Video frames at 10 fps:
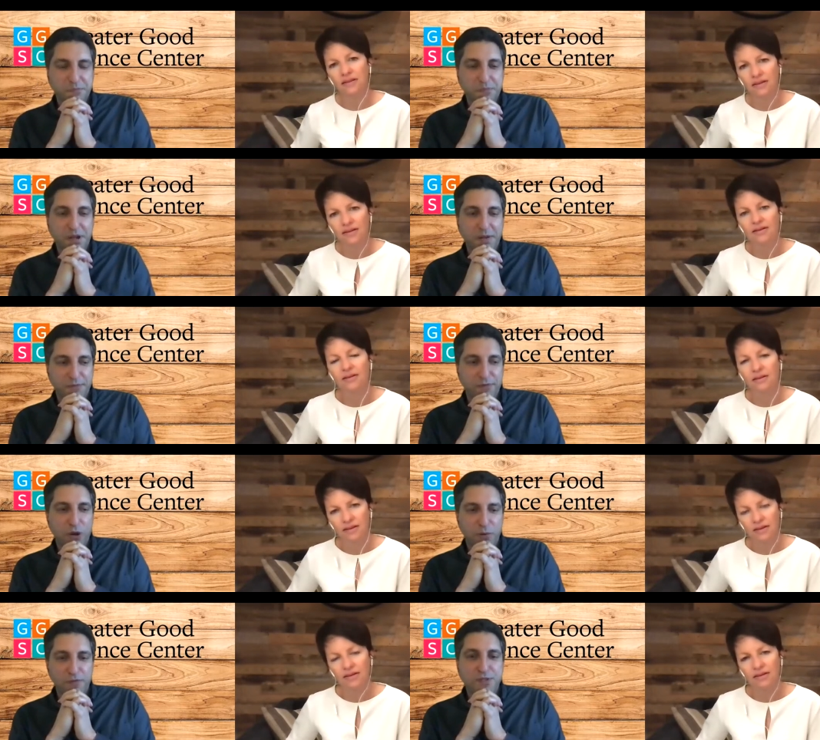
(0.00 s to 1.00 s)
Speaker 1: a
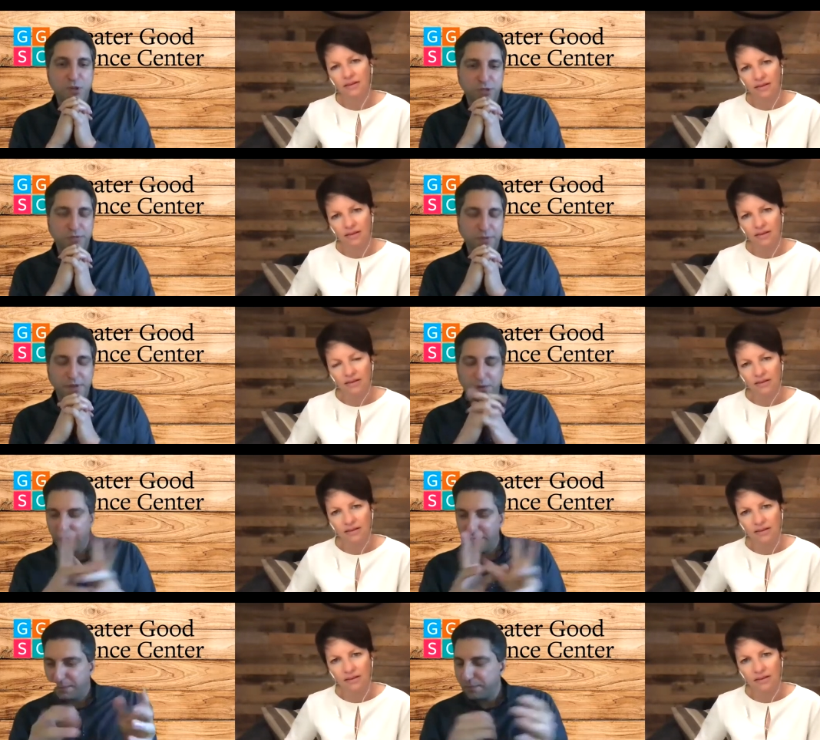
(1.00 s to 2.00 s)
form of social in,
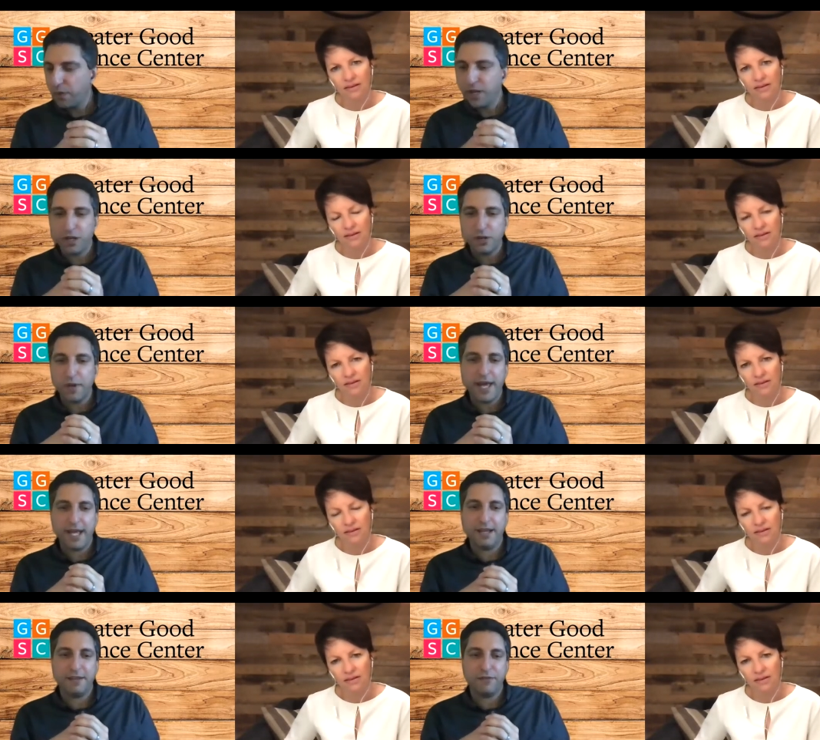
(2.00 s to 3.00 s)
in a weird
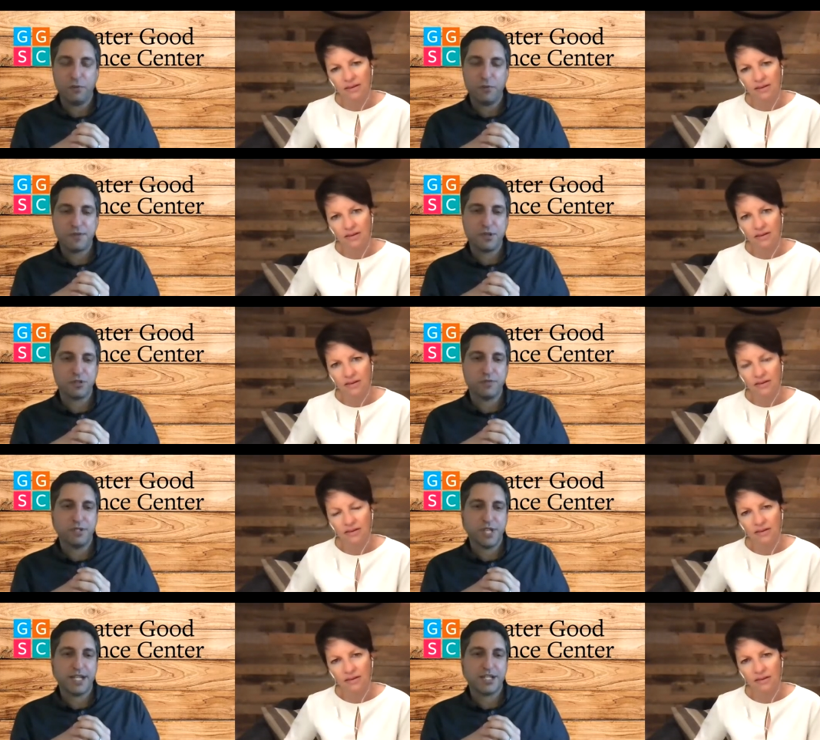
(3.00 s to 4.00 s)
way form of social
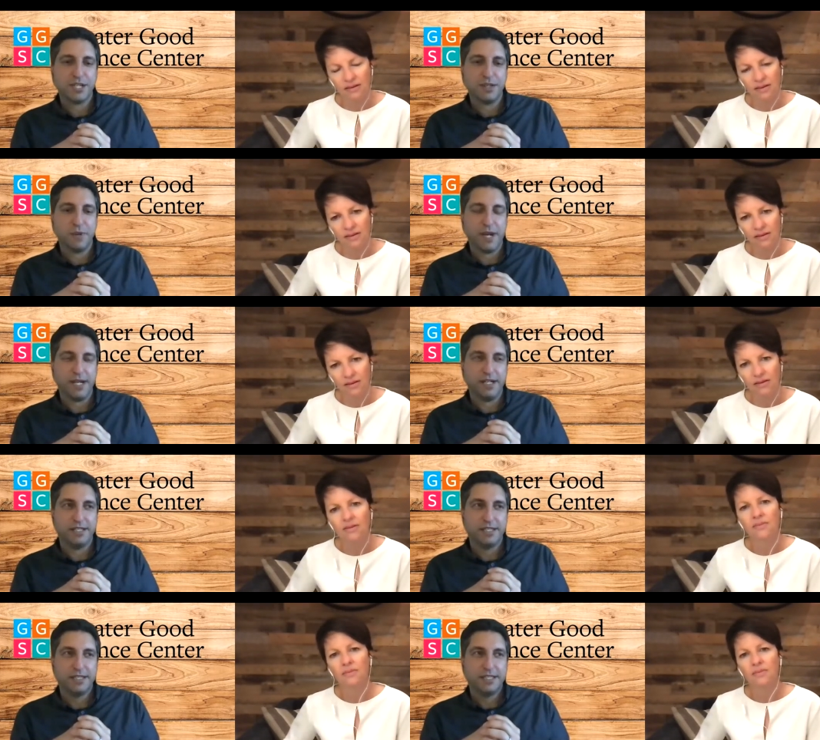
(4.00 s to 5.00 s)
rejection where
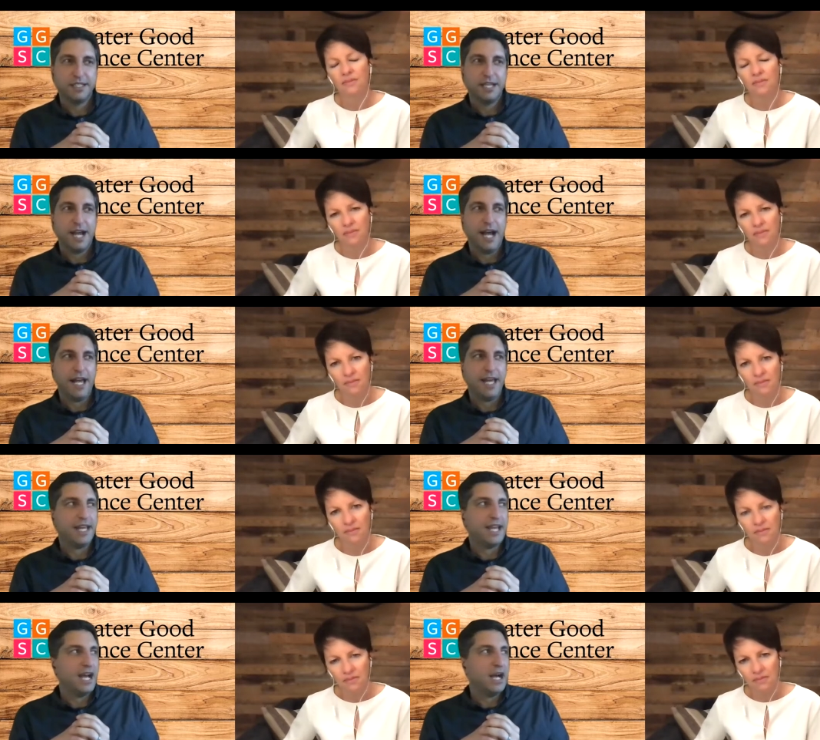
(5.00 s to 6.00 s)

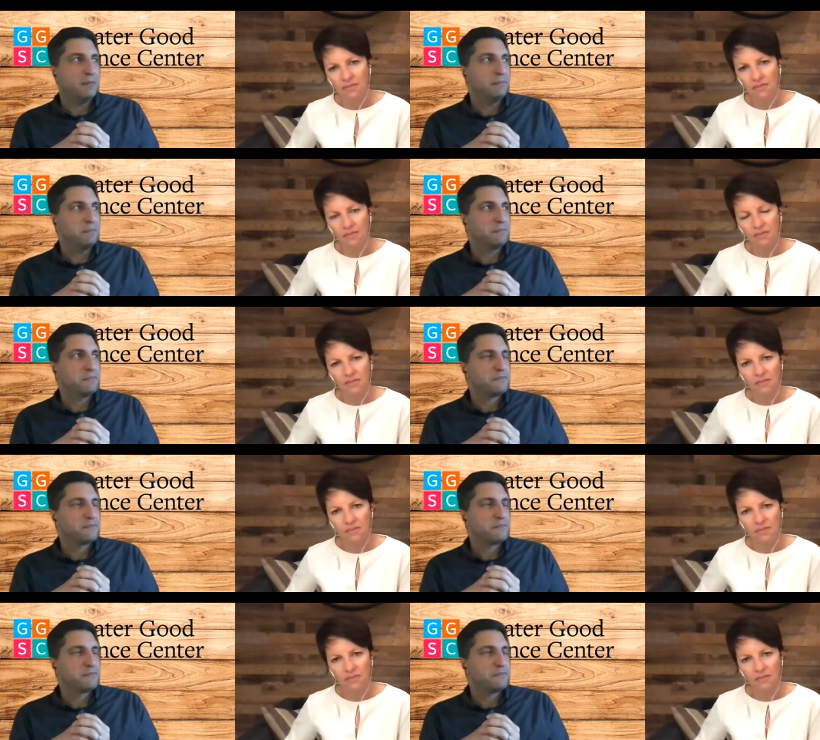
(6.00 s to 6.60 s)
i um,